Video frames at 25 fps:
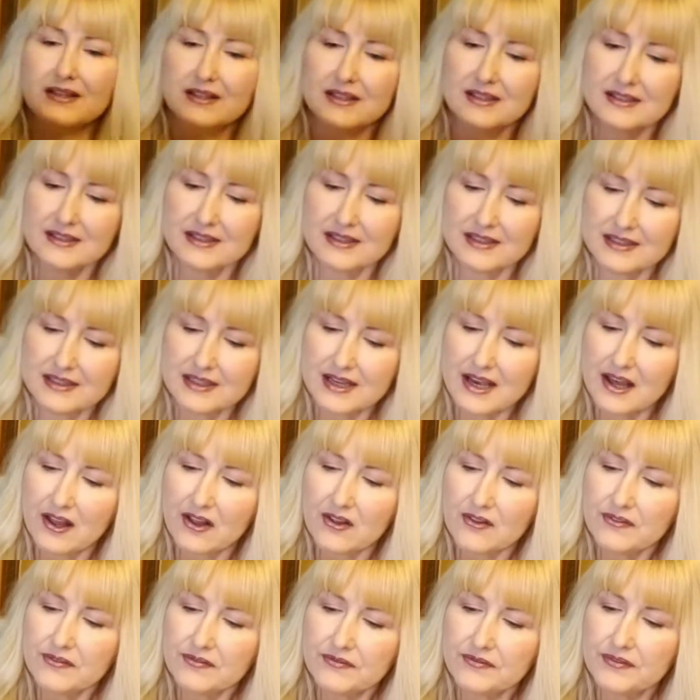is a
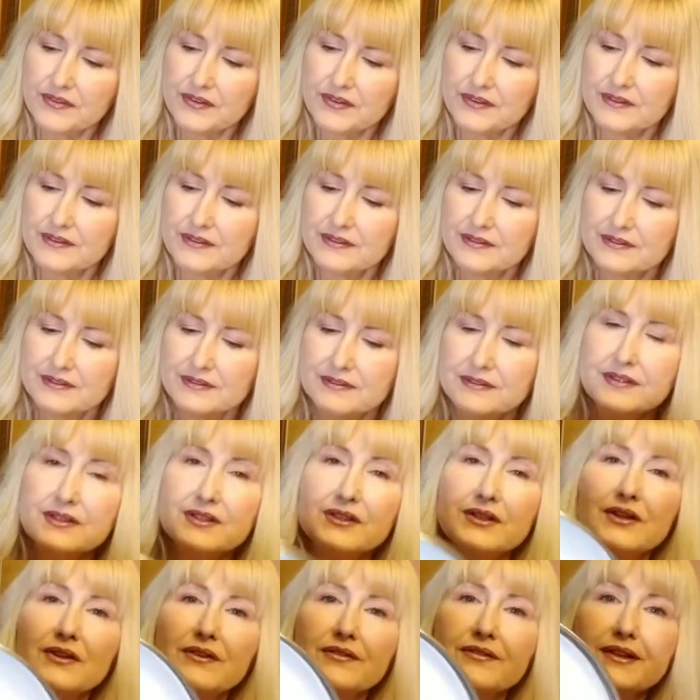Delft
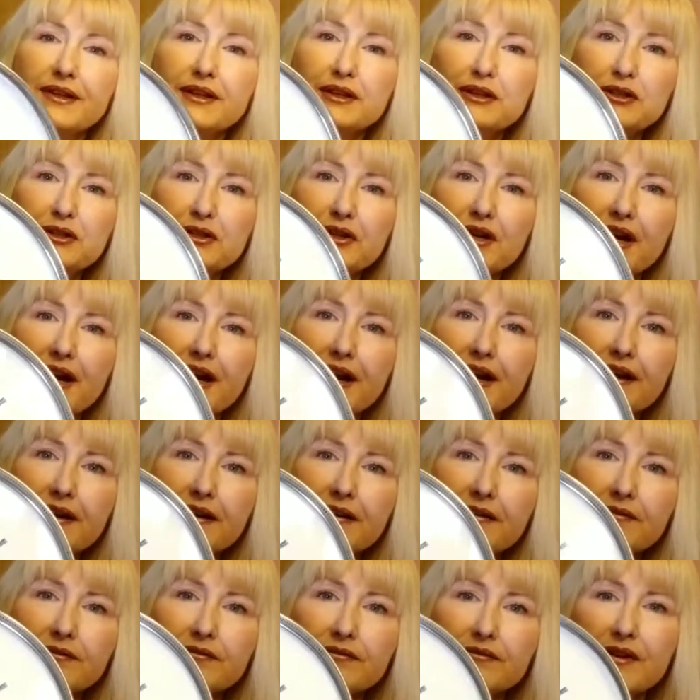serving tray,
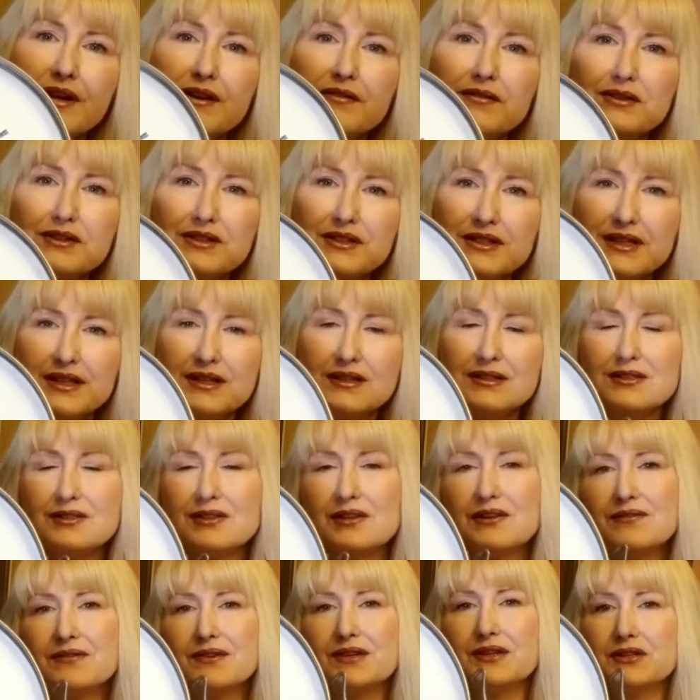I've never seen
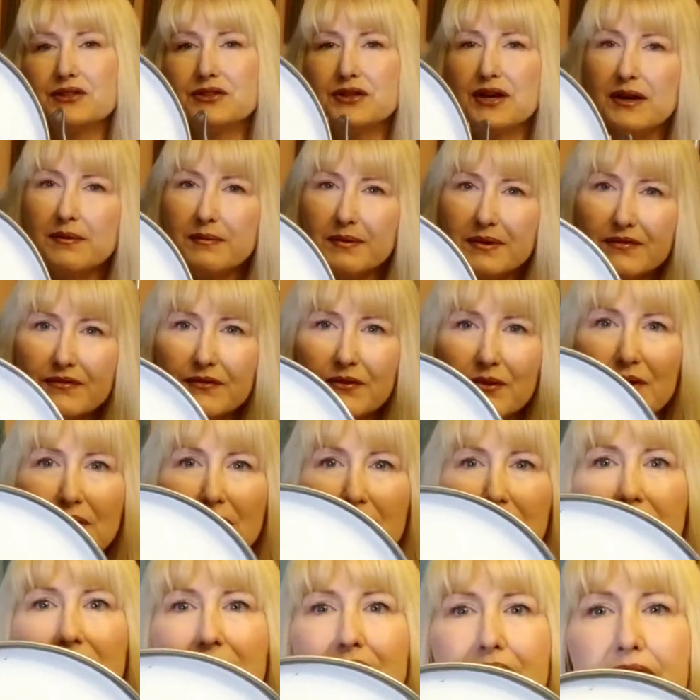serving tray
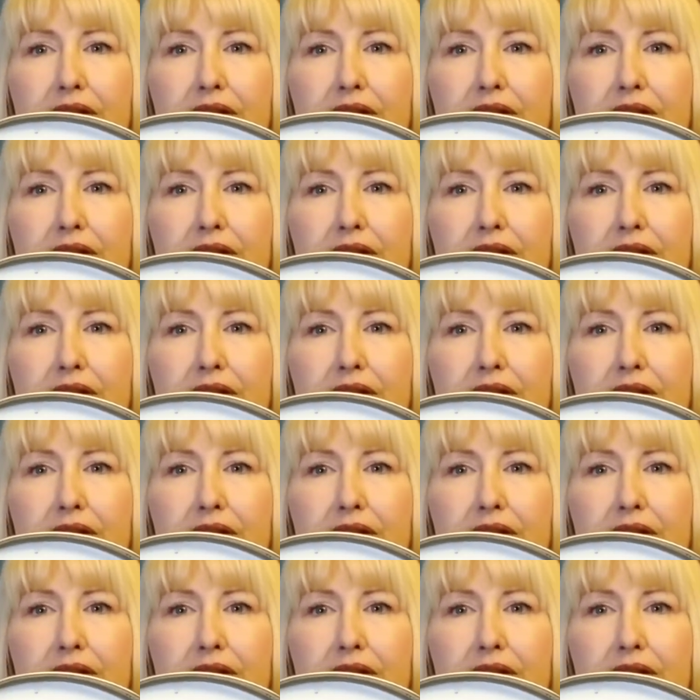before,